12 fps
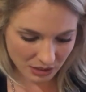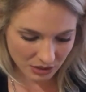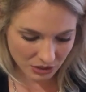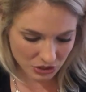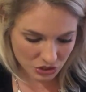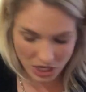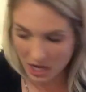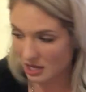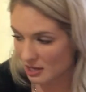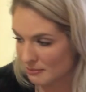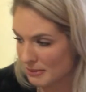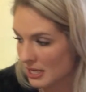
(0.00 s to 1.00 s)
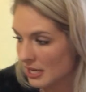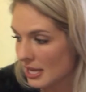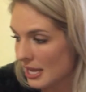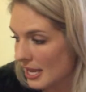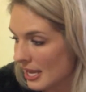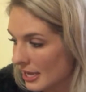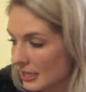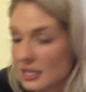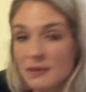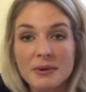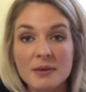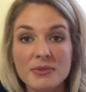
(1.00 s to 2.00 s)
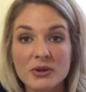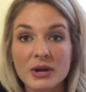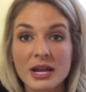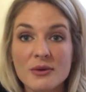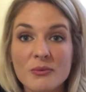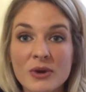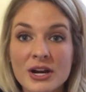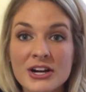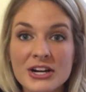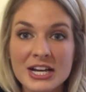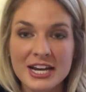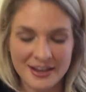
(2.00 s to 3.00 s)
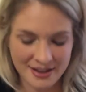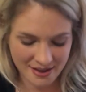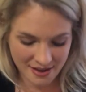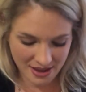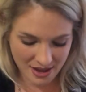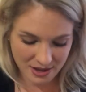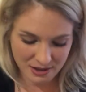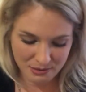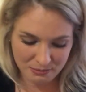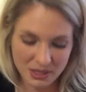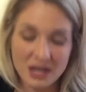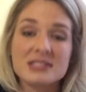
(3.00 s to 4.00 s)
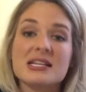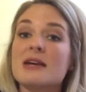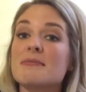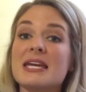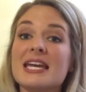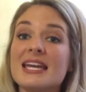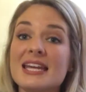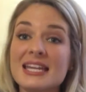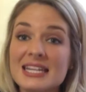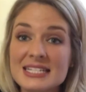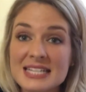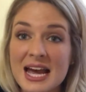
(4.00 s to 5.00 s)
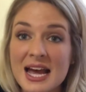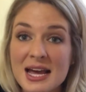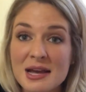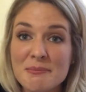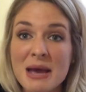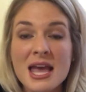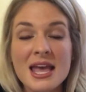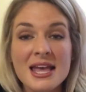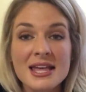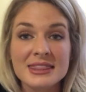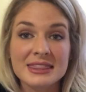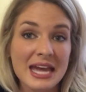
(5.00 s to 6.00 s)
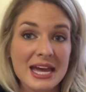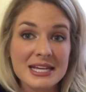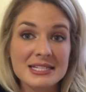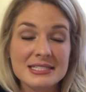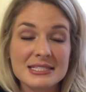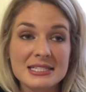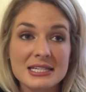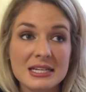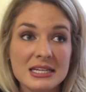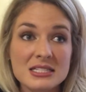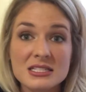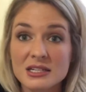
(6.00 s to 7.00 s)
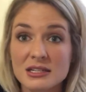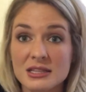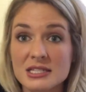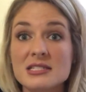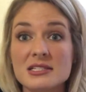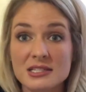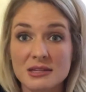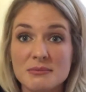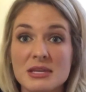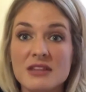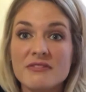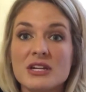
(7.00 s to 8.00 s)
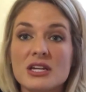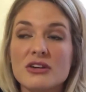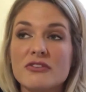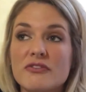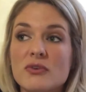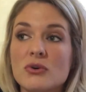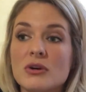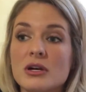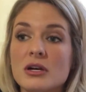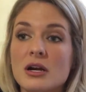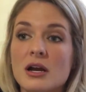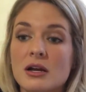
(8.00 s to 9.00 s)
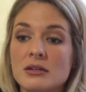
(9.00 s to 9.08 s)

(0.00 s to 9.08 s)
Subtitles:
Good job. Keep up the great work. Contact me anytime. This is going to be the video for